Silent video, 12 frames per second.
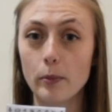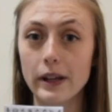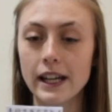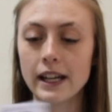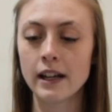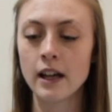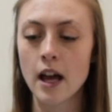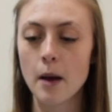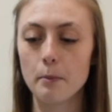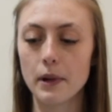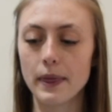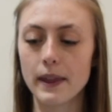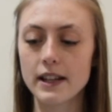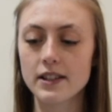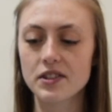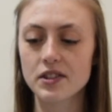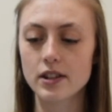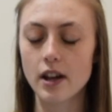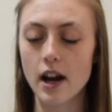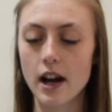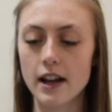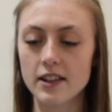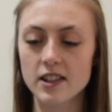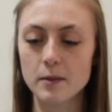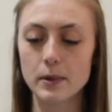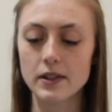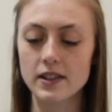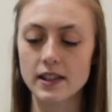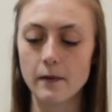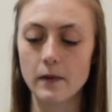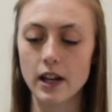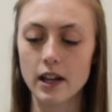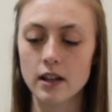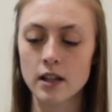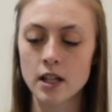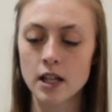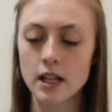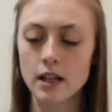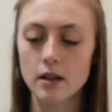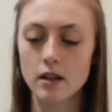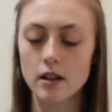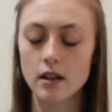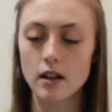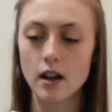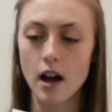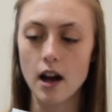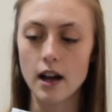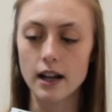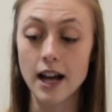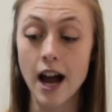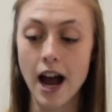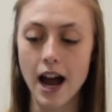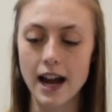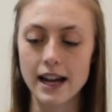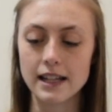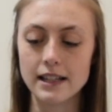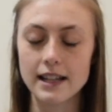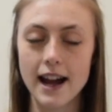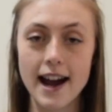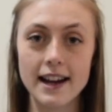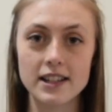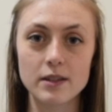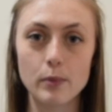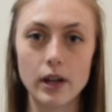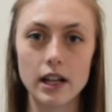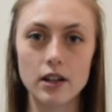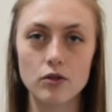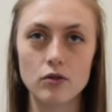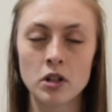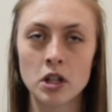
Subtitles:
bean, but this specific kind has been